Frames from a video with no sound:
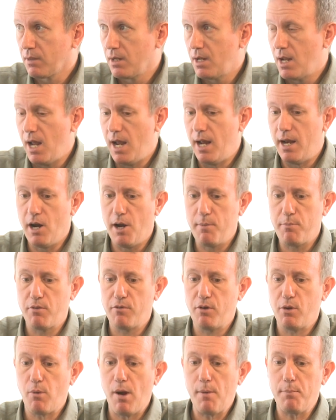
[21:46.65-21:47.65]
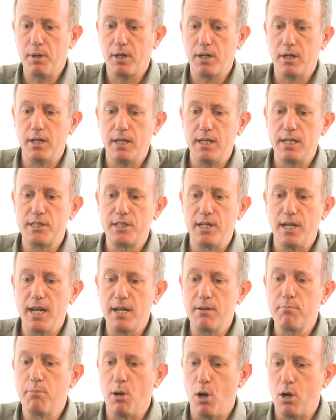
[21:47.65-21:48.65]
Okay. And HyperV Replica is an
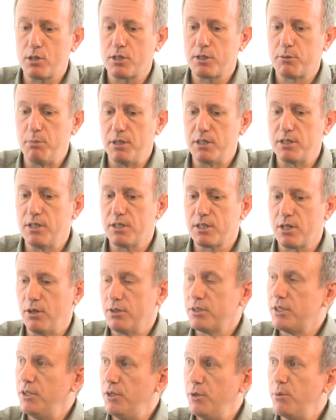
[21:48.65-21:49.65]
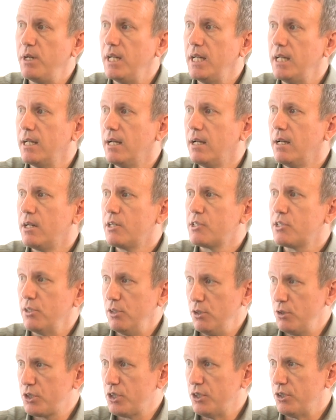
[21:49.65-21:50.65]
in-box business continuity
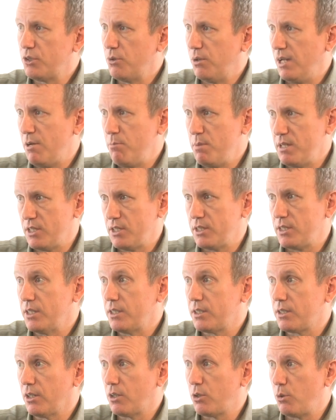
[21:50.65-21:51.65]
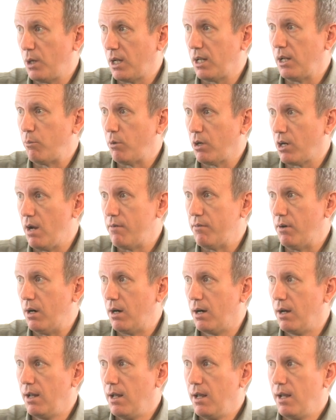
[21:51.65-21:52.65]
solution to allow businesses to quickly recover.